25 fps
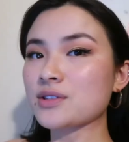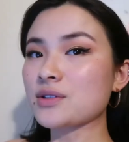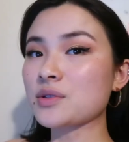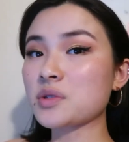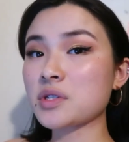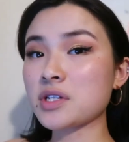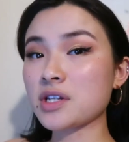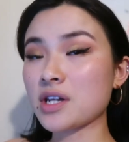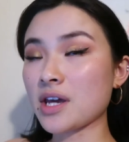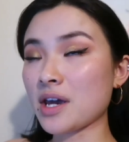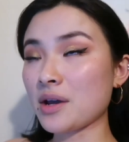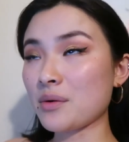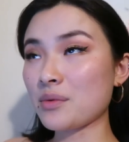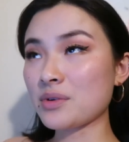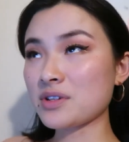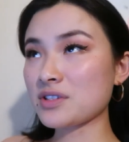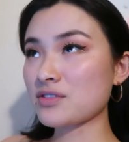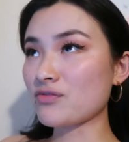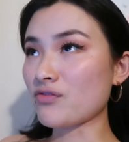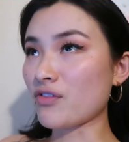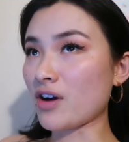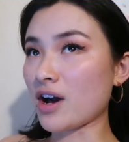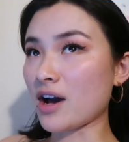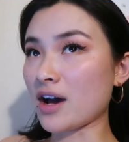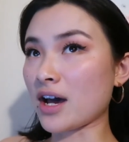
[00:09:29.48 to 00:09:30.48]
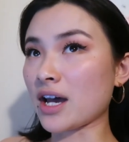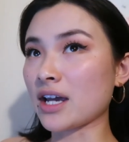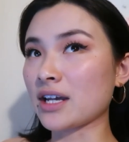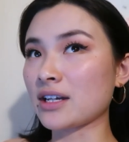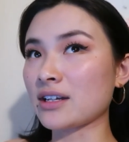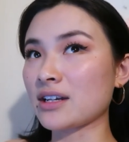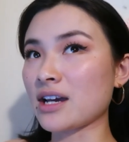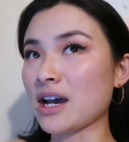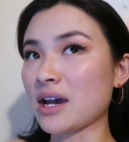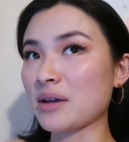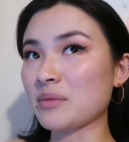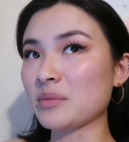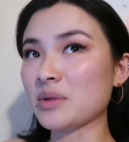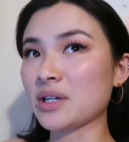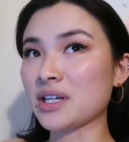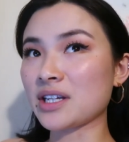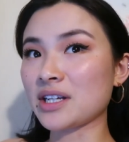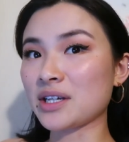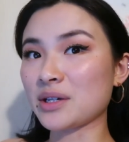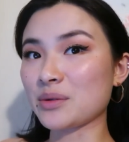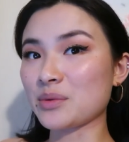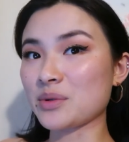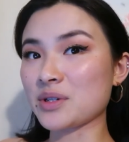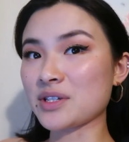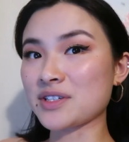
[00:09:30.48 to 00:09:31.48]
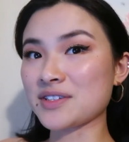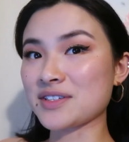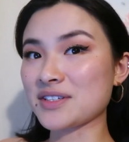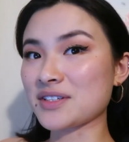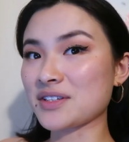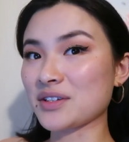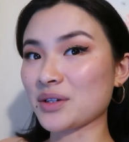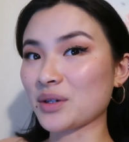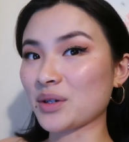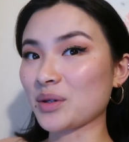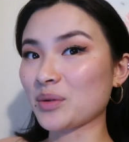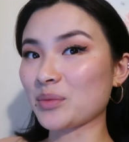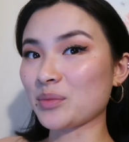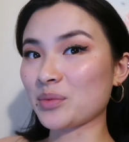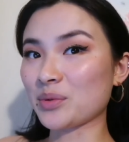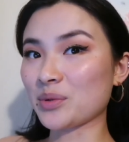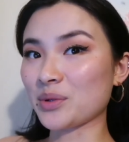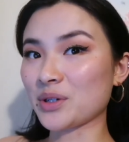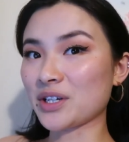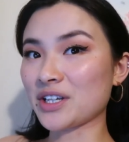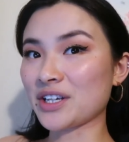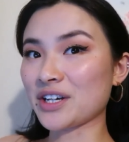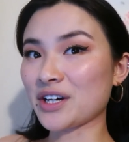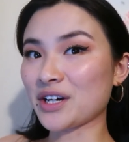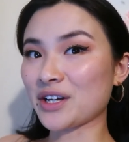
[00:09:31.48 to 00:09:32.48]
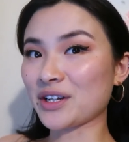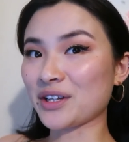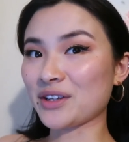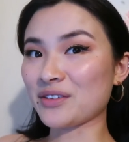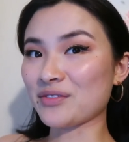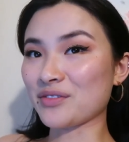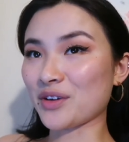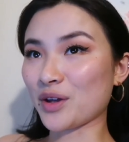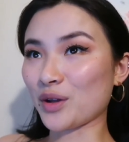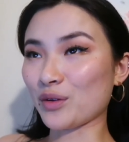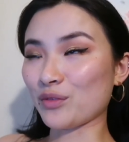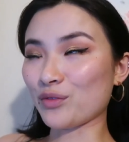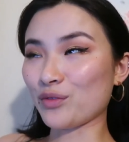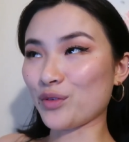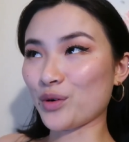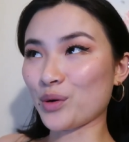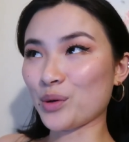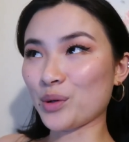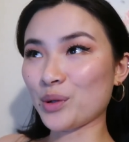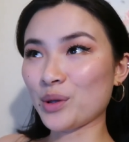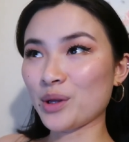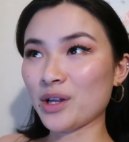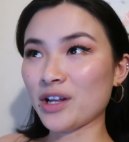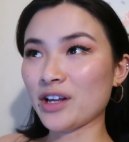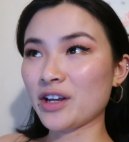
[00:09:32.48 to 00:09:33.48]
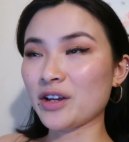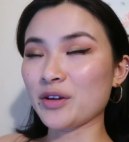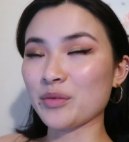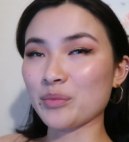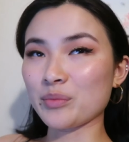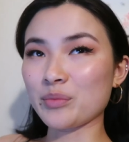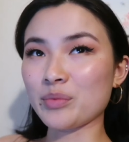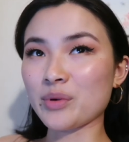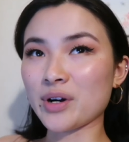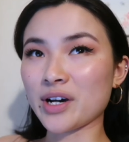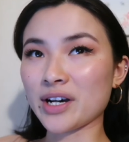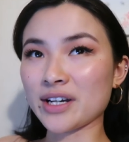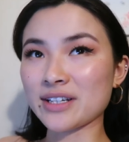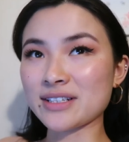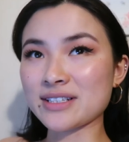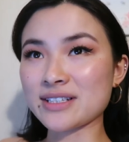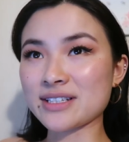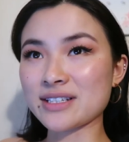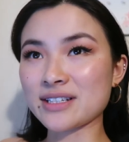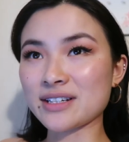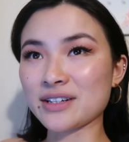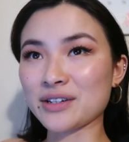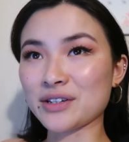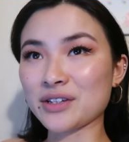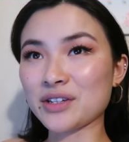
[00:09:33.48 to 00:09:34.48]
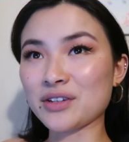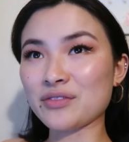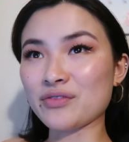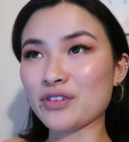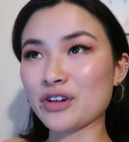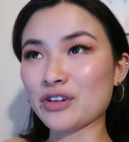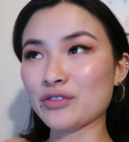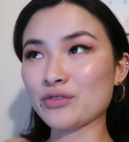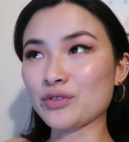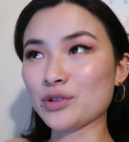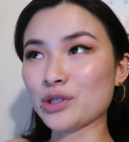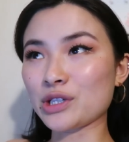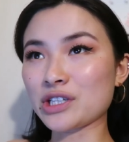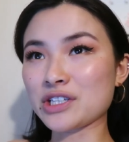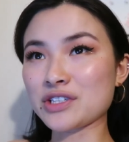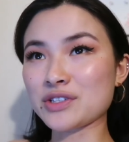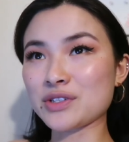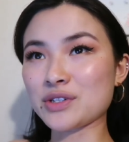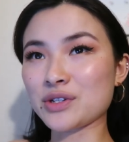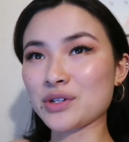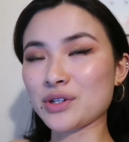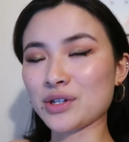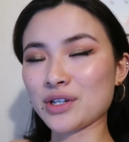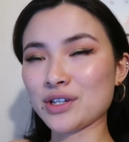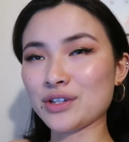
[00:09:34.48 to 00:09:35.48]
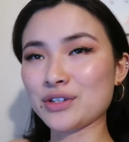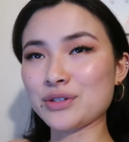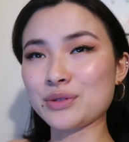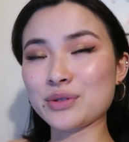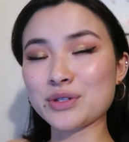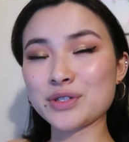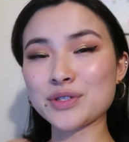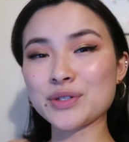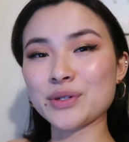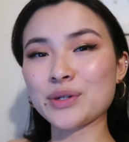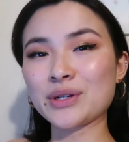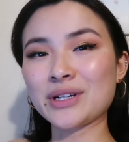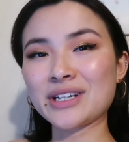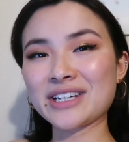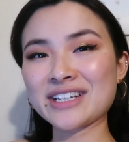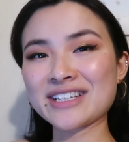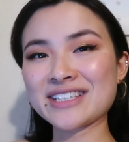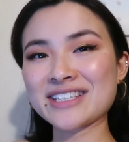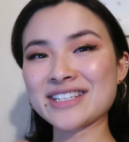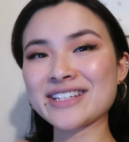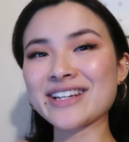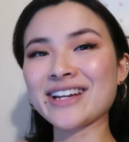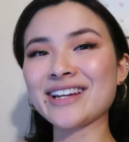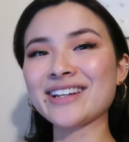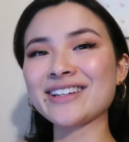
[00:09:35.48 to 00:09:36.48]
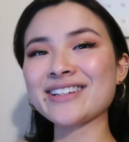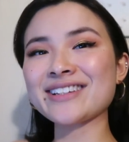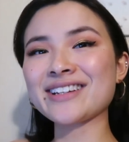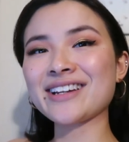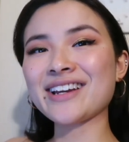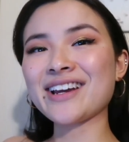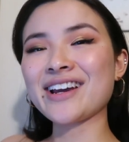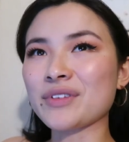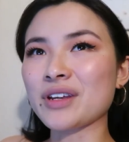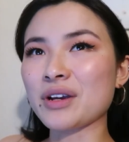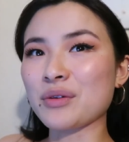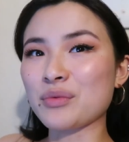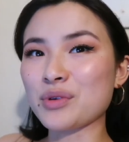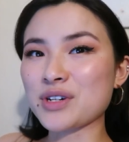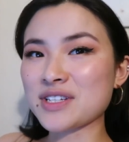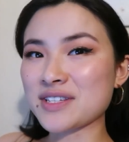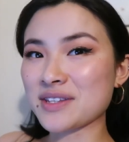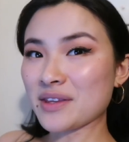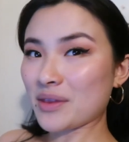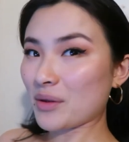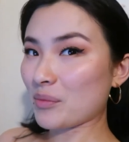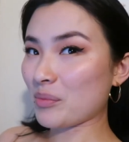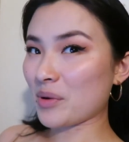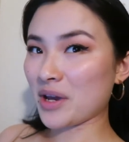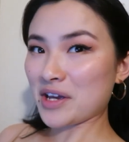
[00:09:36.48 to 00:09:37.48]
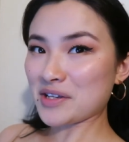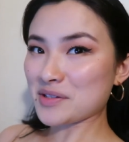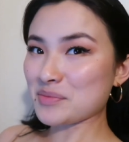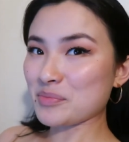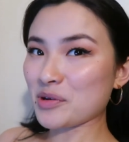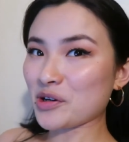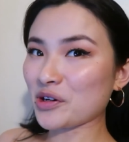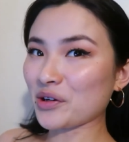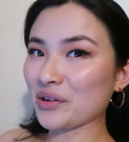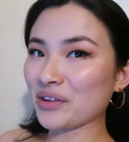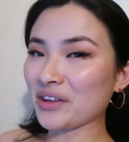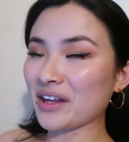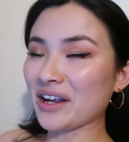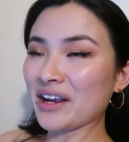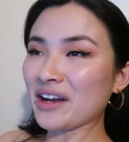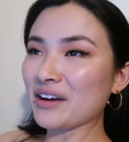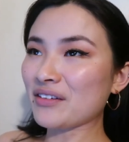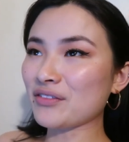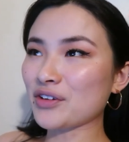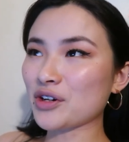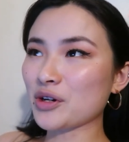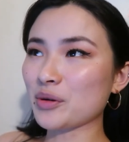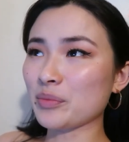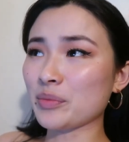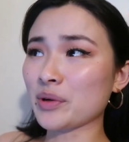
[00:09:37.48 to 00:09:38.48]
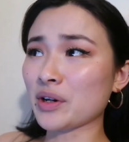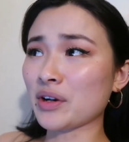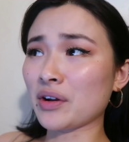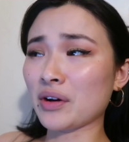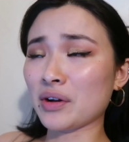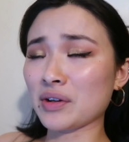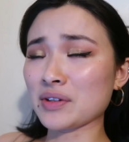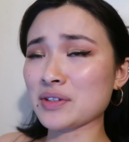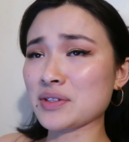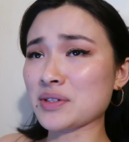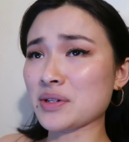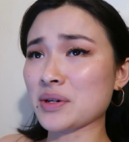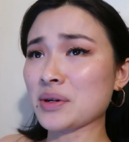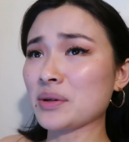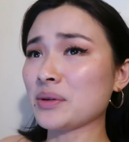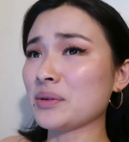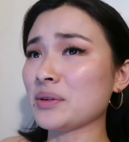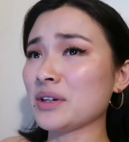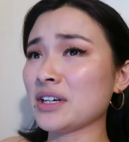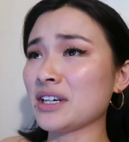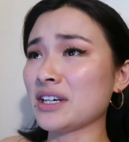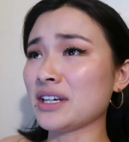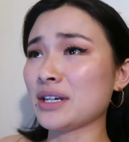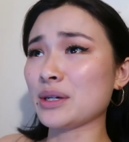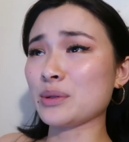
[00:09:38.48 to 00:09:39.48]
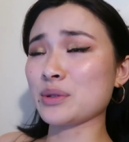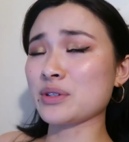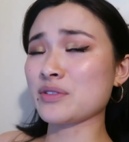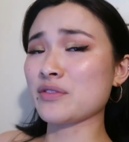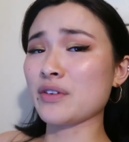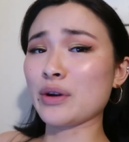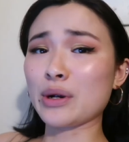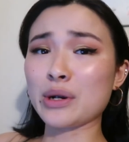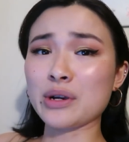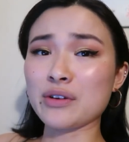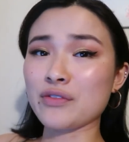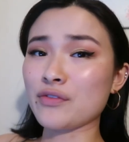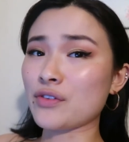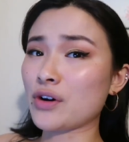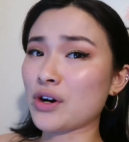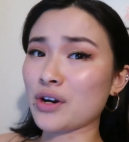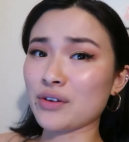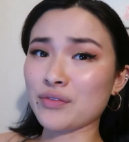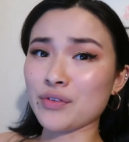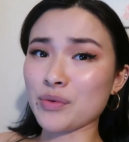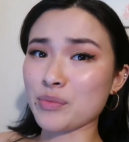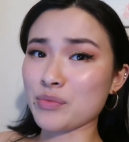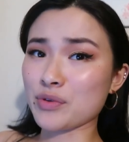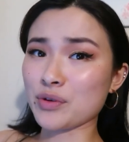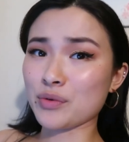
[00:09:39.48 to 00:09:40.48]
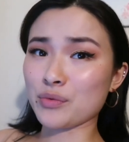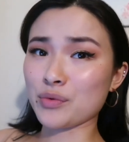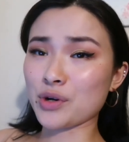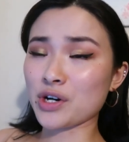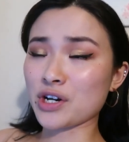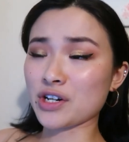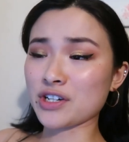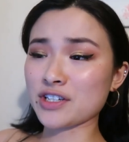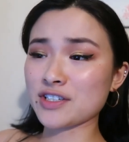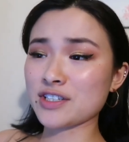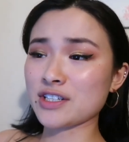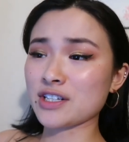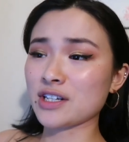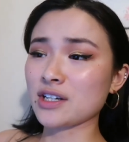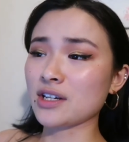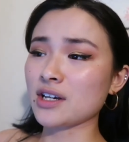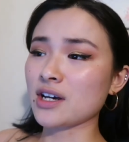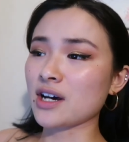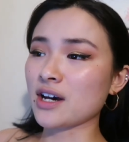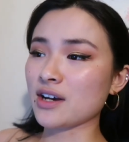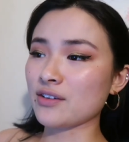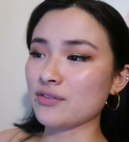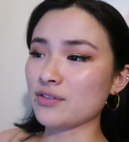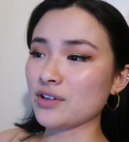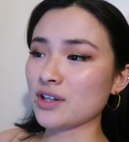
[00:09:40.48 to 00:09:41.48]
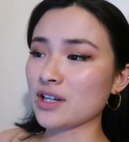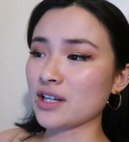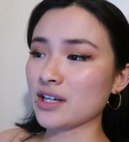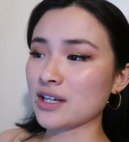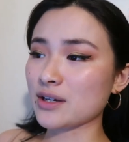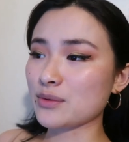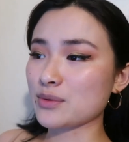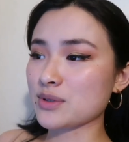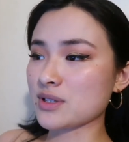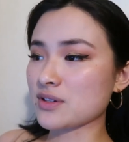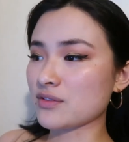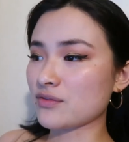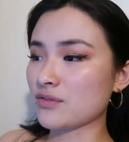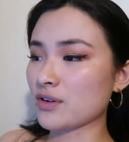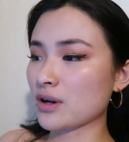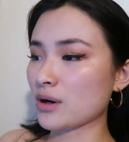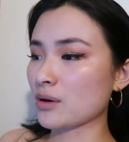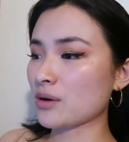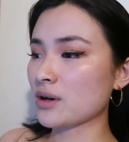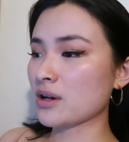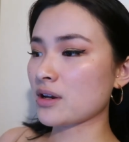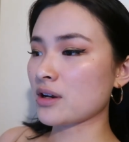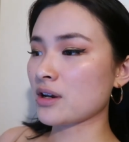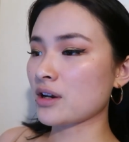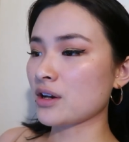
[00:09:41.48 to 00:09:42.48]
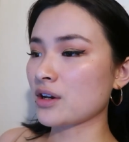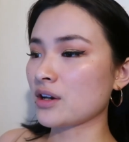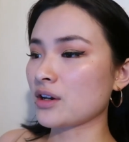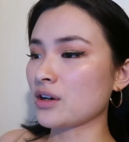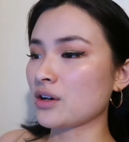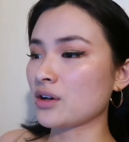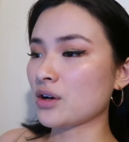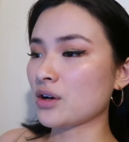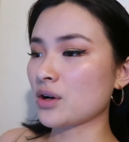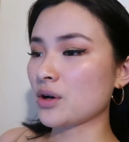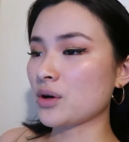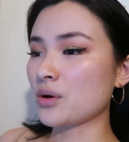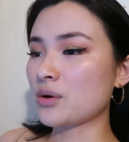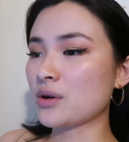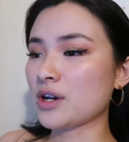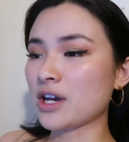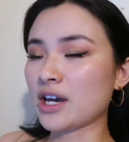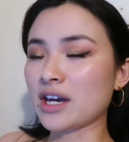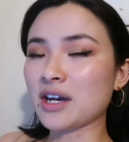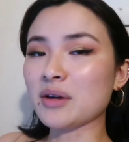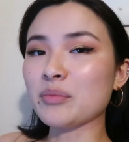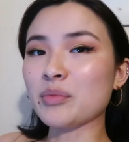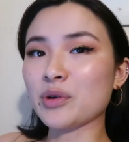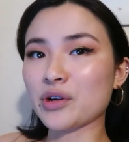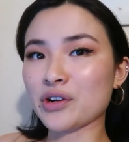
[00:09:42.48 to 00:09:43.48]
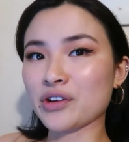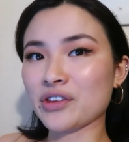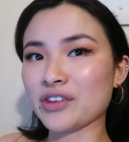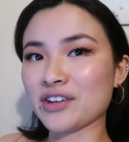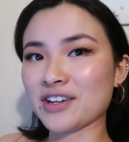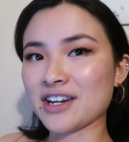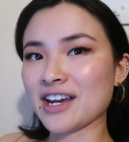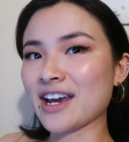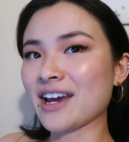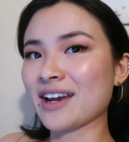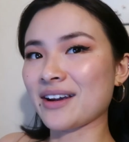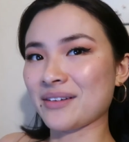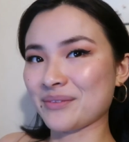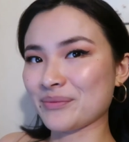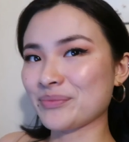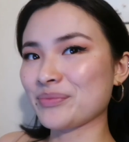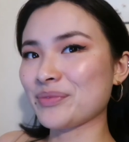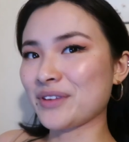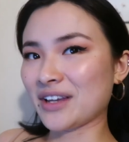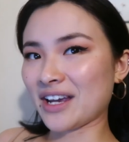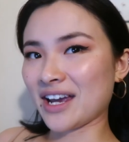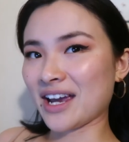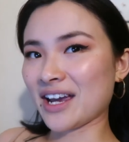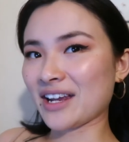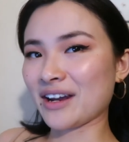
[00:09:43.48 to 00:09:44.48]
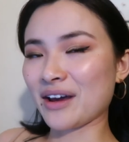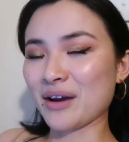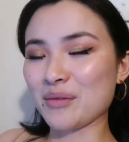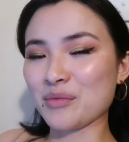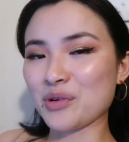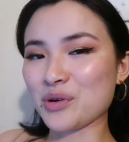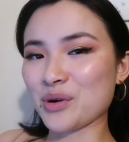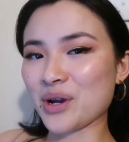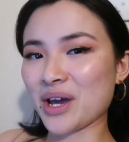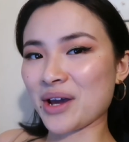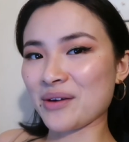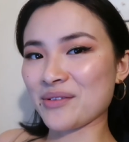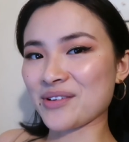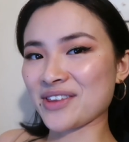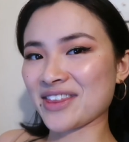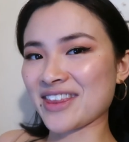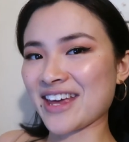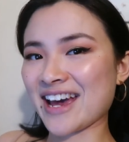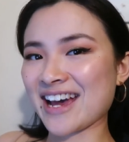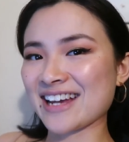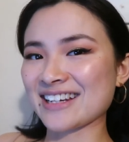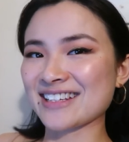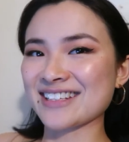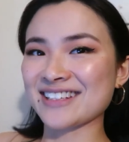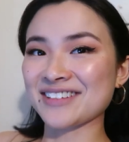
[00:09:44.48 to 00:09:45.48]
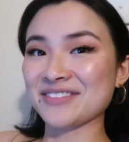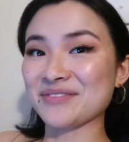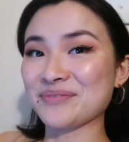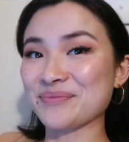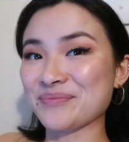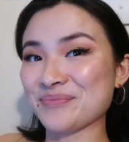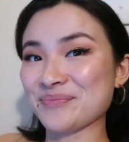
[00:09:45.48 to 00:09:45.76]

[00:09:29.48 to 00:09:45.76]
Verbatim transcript: So today was fine. I mean, it was pretty uneventful, but uneventful is good to a certain extent. It wasn't the best birthday ever, but also it was very far from the worst. I feel like it was a very okay birthday, and I'm okay with that.